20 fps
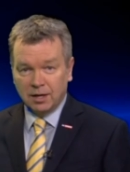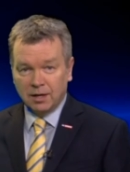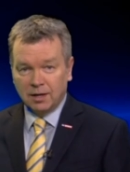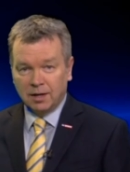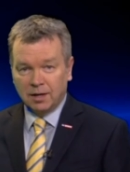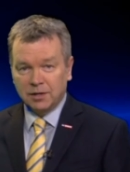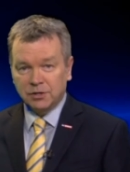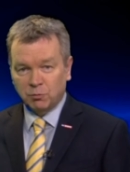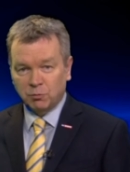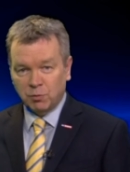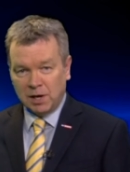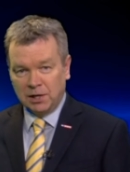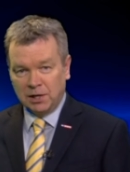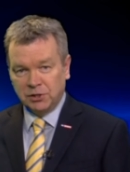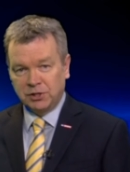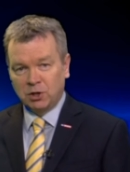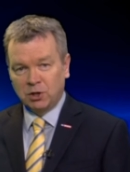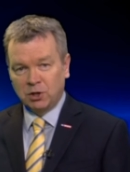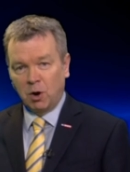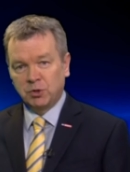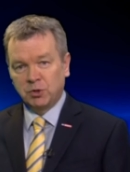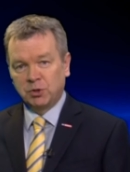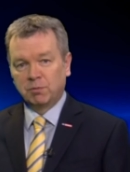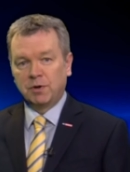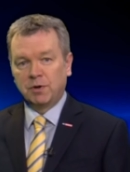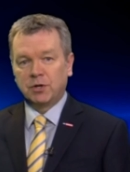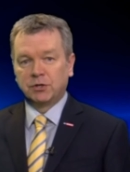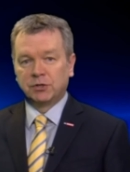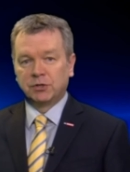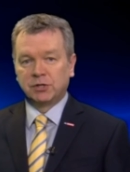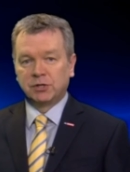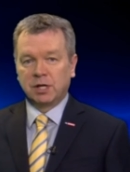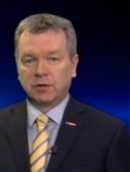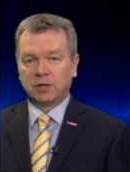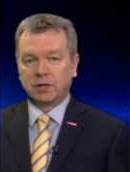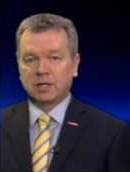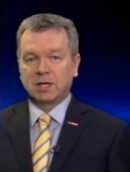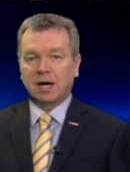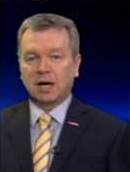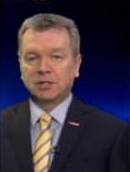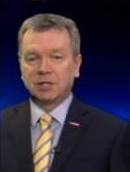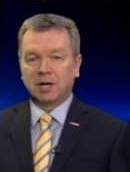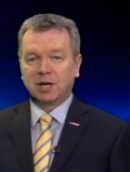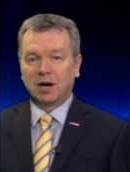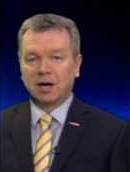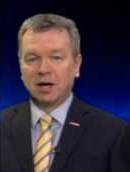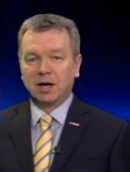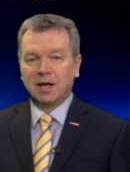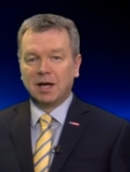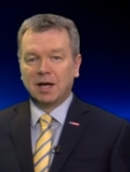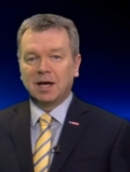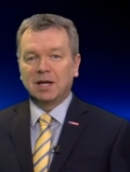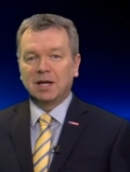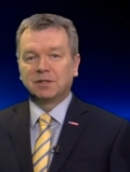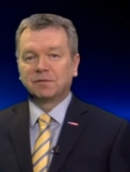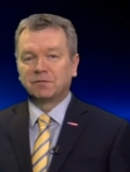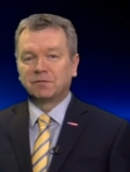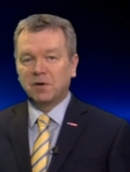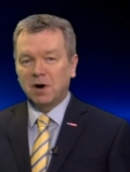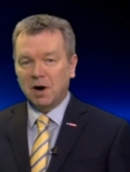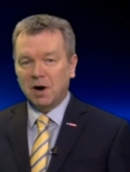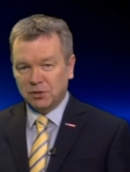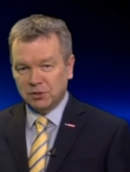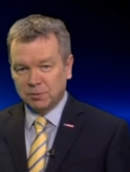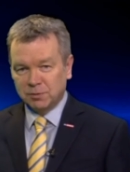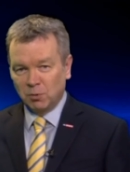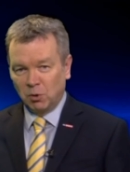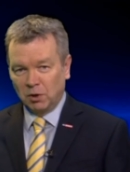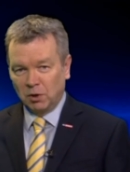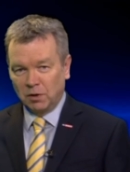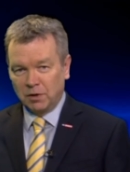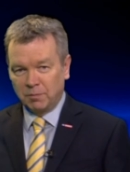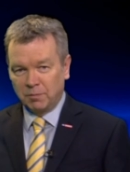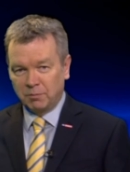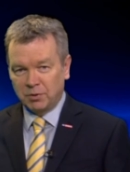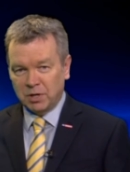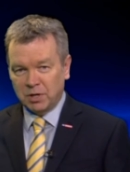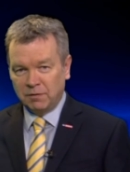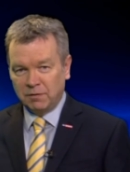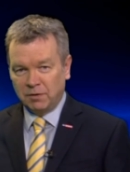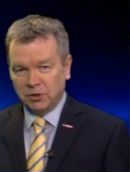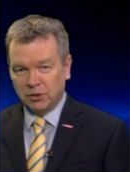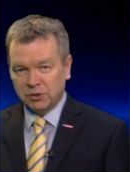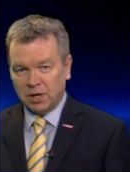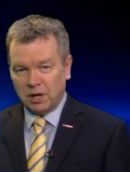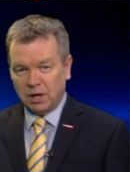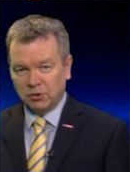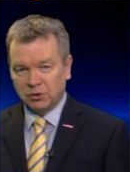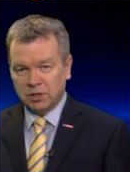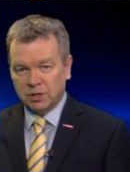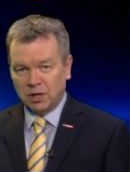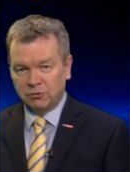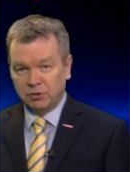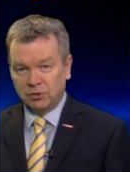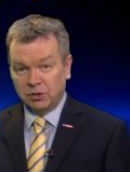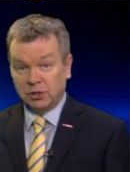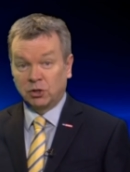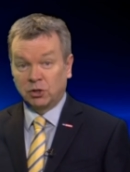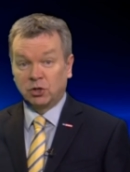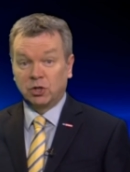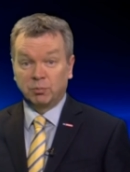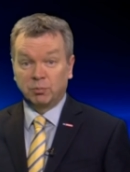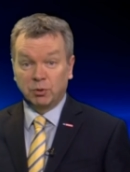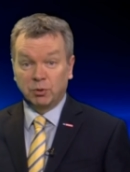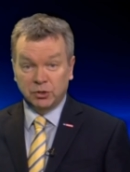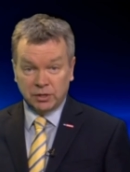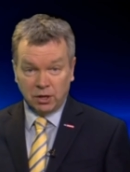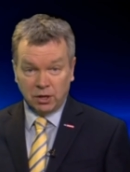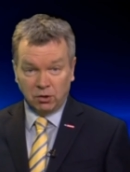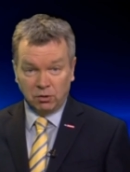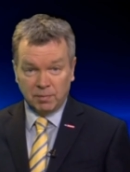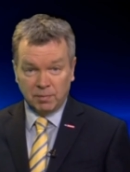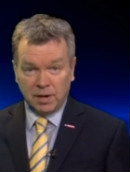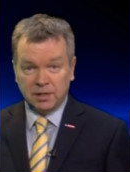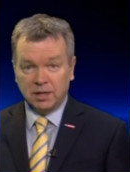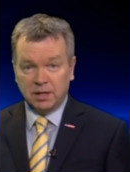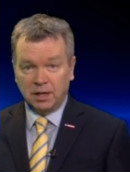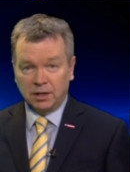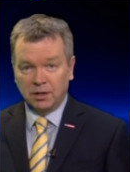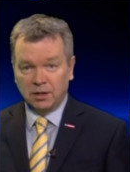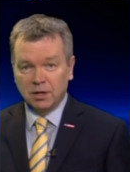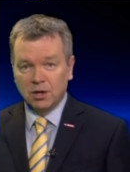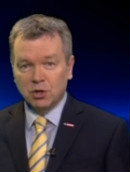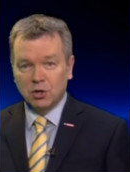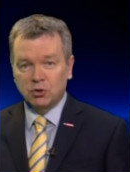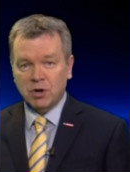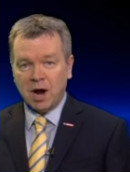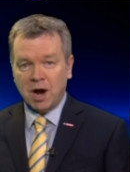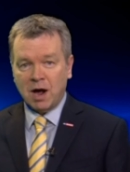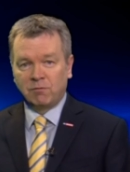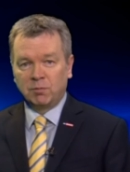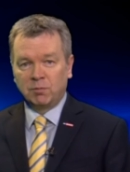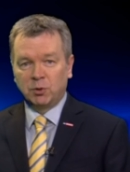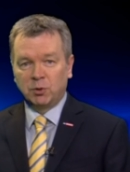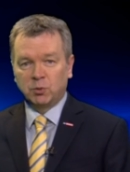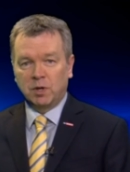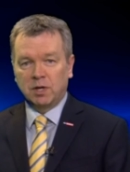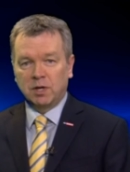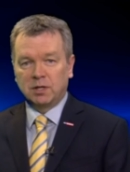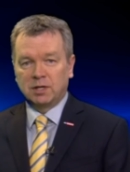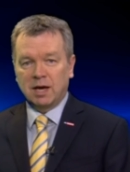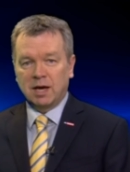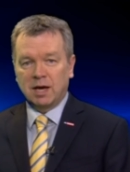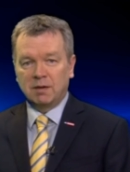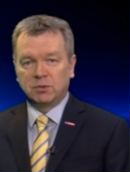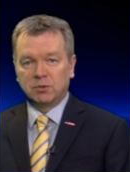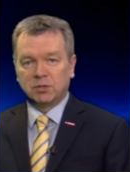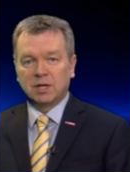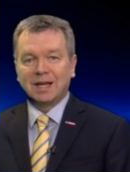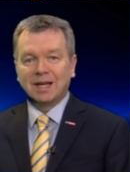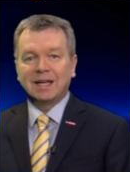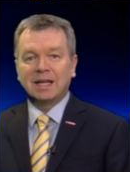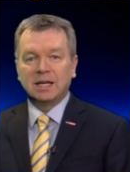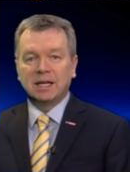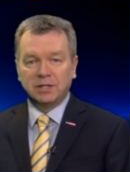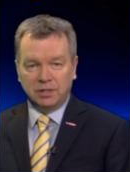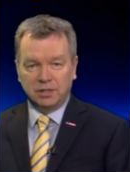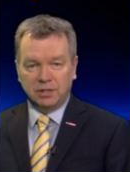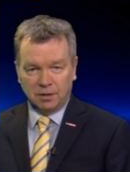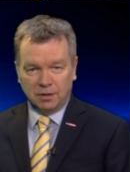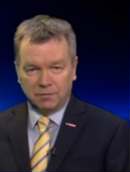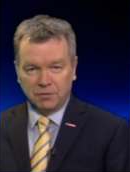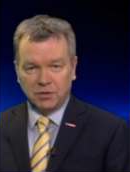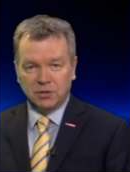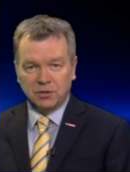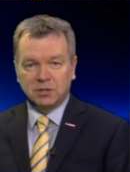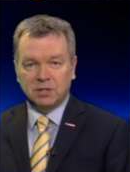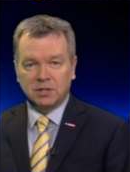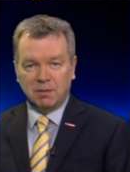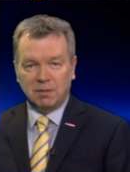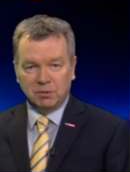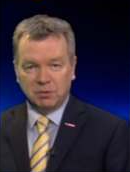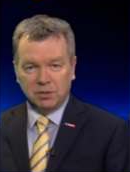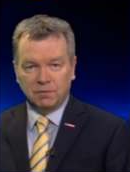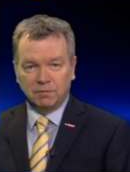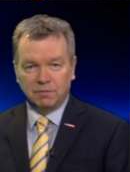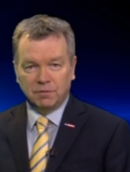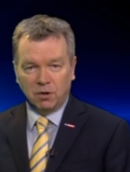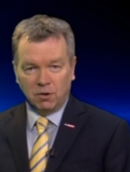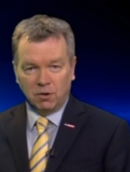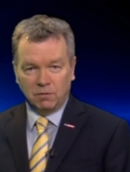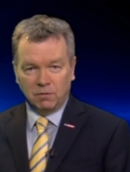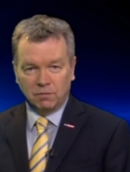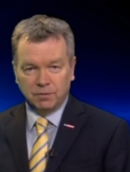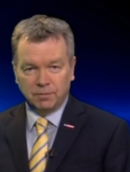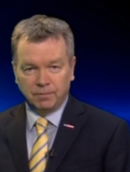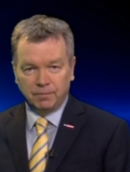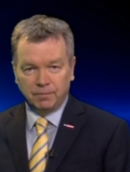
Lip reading: That's a realistic option when you consider that Qatar is far smaller than previous host countries, such as Brazil, making travel between games easier for the teams involved.